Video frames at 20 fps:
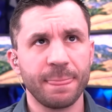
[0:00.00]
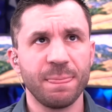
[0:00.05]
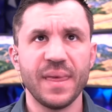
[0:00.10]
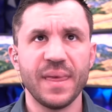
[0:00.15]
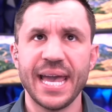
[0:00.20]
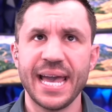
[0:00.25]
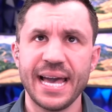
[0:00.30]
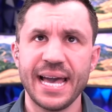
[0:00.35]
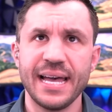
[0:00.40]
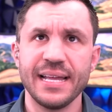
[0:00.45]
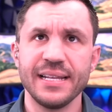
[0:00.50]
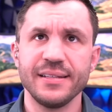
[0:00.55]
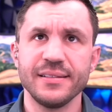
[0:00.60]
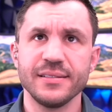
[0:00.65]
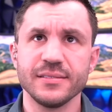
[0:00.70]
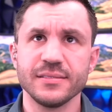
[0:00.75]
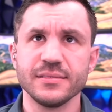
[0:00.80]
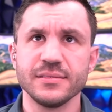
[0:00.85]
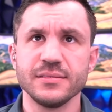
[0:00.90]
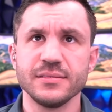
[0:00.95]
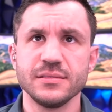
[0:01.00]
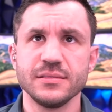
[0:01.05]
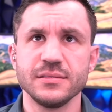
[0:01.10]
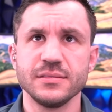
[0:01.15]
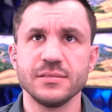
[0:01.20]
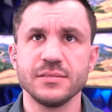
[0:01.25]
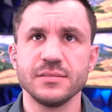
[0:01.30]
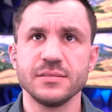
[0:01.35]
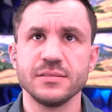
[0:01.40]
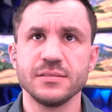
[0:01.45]
Add,
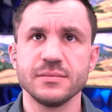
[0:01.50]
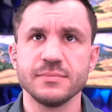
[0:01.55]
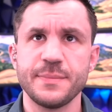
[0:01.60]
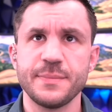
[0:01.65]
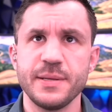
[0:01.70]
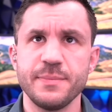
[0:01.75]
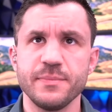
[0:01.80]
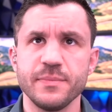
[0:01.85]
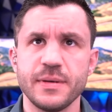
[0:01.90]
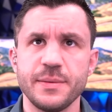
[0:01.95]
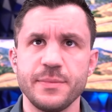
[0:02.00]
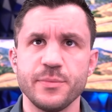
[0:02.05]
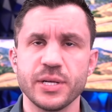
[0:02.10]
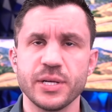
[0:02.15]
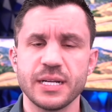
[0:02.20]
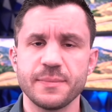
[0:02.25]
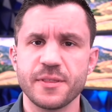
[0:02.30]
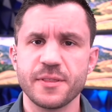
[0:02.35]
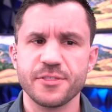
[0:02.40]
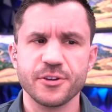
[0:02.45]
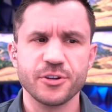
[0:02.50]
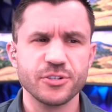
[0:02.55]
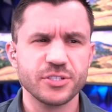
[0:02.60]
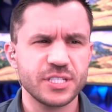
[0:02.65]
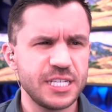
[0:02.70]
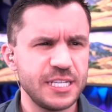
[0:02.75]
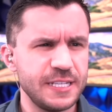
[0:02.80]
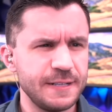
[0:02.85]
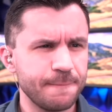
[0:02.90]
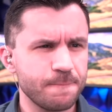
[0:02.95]
maybe maybe bring it up to
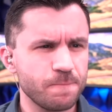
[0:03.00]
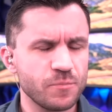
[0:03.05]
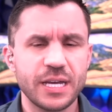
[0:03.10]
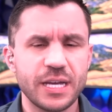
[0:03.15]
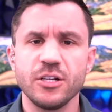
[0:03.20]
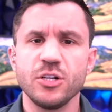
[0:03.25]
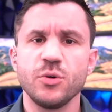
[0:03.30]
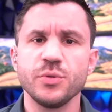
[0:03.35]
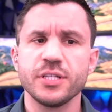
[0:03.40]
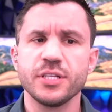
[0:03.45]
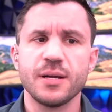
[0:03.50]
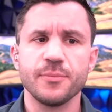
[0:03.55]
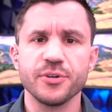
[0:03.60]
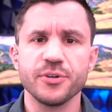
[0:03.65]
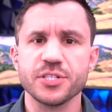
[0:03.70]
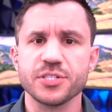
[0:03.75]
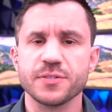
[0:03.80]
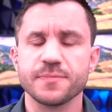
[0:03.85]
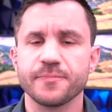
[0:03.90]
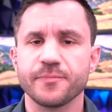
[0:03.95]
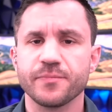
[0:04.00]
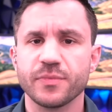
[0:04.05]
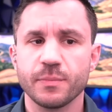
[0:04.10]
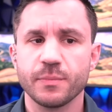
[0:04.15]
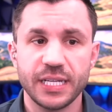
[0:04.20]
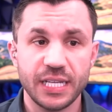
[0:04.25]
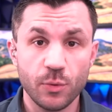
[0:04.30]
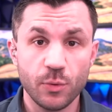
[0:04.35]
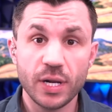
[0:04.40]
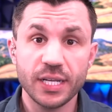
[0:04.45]
13. I don't know what the number is. But
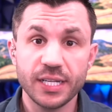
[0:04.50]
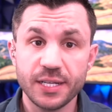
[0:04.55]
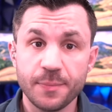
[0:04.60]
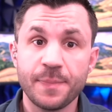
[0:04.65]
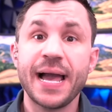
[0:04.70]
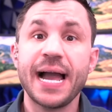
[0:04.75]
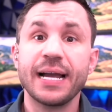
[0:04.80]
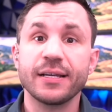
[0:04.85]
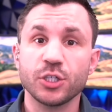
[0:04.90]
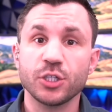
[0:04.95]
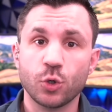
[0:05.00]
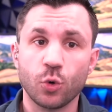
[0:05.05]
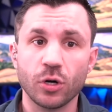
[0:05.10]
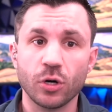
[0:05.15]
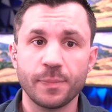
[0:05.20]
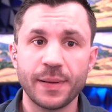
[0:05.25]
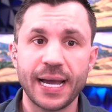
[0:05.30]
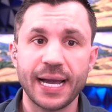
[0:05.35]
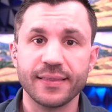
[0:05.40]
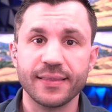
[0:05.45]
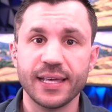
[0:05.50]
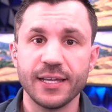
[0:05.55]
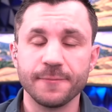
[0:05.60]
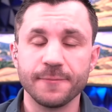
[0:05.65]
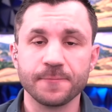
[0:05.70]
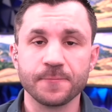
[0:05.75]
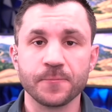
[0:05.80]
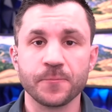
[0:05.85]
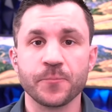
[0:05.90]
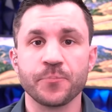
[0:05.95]
he wanted to pack the court back then.
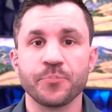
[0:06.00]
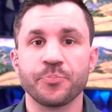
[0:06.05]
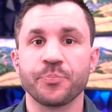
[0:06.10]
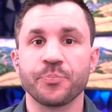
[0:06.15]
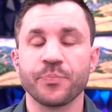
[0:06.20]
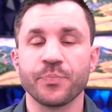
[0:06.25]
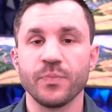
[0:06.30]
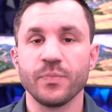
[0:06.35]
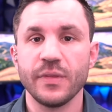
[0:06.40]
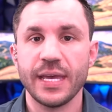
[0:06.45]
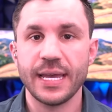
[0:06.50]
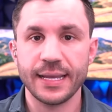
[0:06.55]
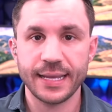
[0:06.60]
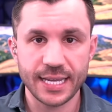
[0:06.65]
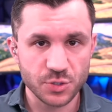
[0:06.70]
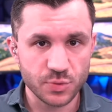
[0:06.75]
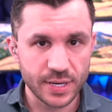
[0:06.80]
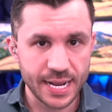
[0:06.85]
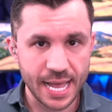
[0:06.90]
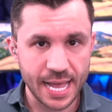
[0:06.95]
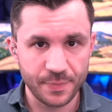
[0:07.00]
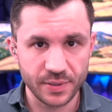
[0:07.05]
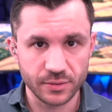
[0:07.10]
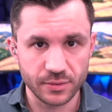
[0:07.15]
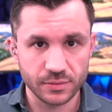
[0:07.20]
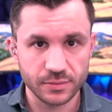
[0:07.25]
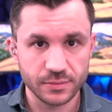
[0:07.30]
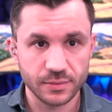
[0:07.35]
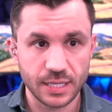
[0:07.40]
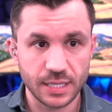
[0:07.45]
And guess what happened?
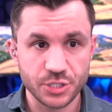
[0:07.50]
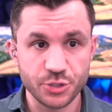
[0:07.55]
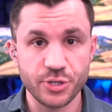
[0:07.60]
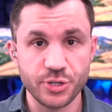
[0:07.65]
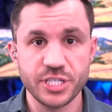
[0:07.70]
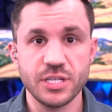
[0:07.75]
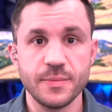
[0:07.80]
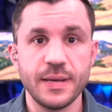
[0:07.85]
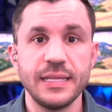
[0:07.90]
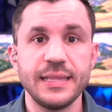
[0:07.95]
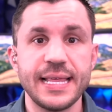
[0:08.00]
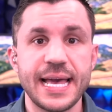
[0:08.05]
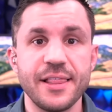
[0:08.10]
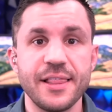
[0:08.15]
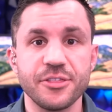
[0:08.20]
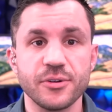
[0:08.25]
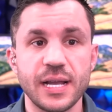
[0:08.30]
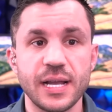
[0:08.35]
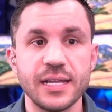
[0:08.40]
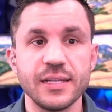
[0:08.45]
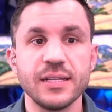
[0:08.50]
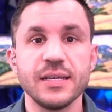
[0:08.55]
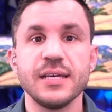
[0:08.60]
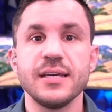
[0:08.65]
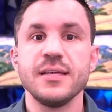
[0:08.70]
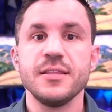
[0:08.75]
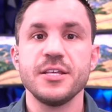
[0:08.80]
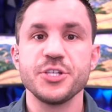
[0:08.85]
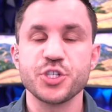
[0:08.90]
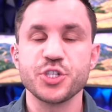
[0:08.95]
As soon as he made that threat,
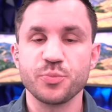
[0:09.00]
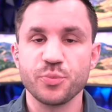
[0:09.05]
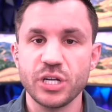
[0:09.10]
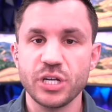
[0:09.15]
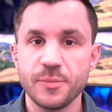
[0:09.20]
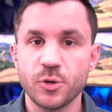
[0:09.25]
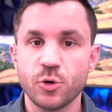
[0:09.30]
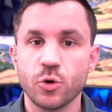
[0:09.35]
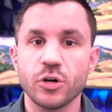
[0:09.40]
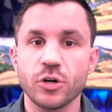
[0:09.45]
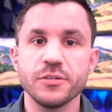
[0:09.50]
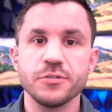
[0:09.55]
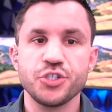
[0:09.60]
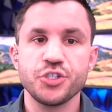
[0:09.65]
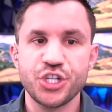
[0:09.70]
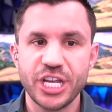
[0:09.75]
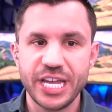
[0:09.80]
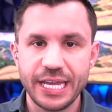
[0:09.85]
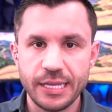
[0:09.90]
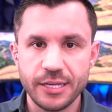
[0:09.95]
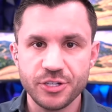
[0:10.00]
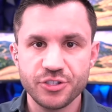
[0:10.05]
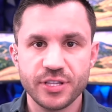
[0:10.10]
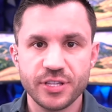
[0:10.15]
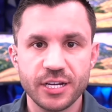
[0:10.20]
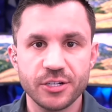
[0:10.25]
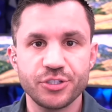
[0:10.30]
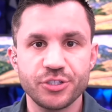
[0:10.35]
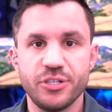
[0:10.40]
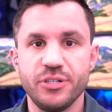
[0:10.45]
the Supreme Court changed
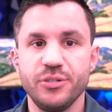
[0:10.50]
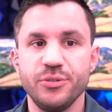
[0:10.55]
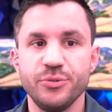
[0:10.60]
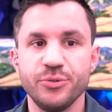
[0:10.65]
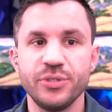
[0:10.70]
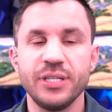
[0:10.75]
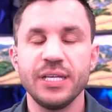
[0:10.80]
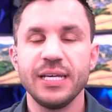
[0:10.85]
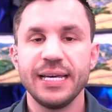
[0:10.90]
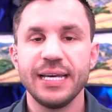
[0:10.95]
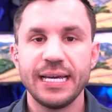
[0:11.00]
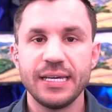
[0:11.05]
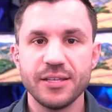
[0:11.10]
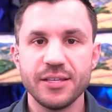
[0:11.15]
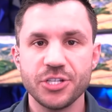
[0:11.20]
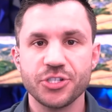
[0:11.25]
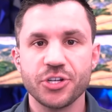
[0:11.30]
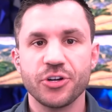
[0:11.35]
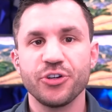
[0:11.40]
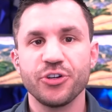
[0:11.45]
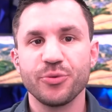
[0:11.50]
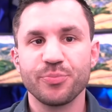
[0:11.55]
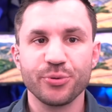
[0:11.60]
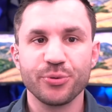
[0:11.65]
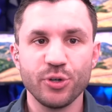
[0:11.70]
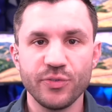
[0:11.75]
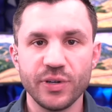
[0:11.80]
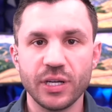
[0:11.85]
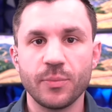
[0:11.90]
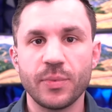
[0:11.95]
their tune and they started
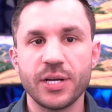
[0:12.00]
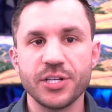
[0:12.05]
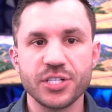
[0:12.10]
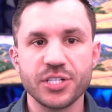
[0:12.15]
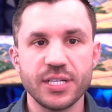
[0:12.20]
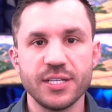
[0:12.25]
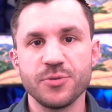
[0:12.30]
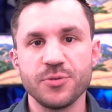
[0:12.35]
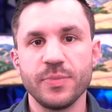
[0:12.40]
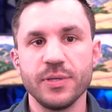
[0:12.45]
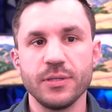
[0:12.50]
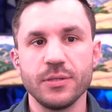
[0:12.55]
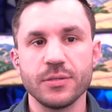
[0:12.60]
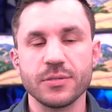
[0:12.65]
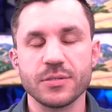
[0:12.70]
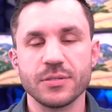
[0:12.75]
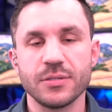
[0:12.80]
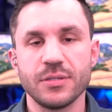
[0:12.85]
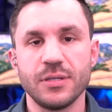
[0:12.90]
approving a bunch of his bills.